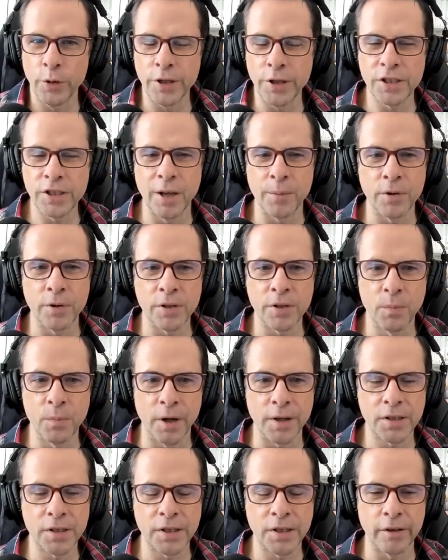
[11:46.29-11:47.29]
these numbers
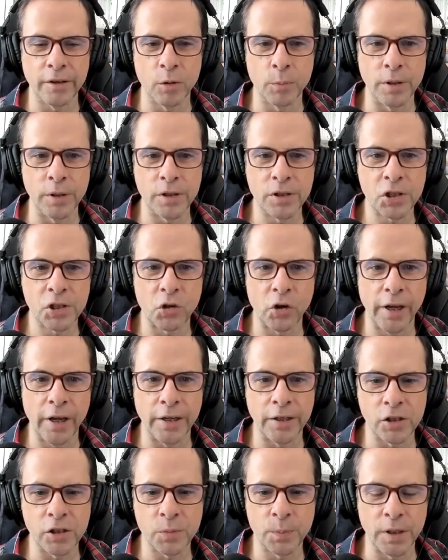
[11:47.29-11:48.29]
might sound a bit
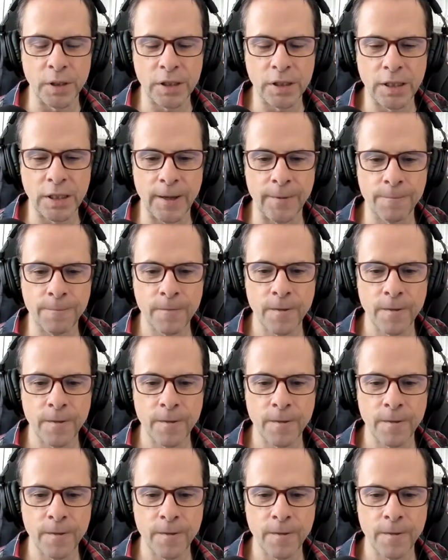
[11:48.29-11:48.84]
strange, but